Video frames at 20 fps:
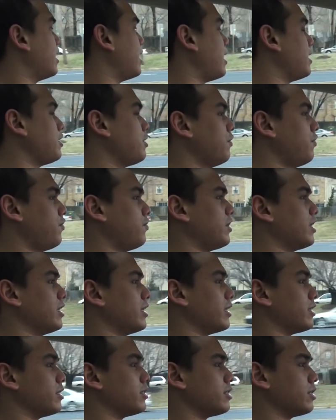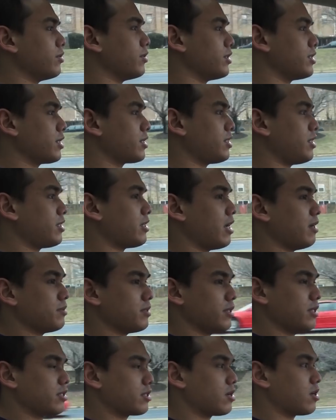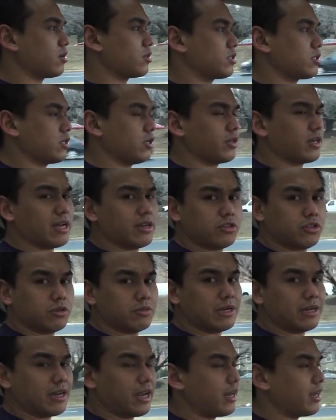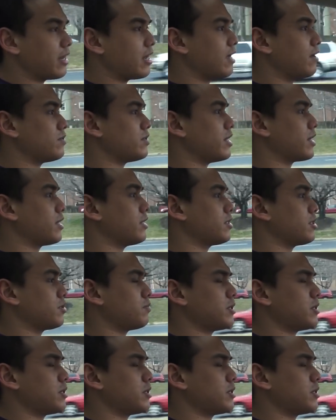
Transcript: And you feel it. The 0 to 60 times in this car slow down to about 8.5 seconds,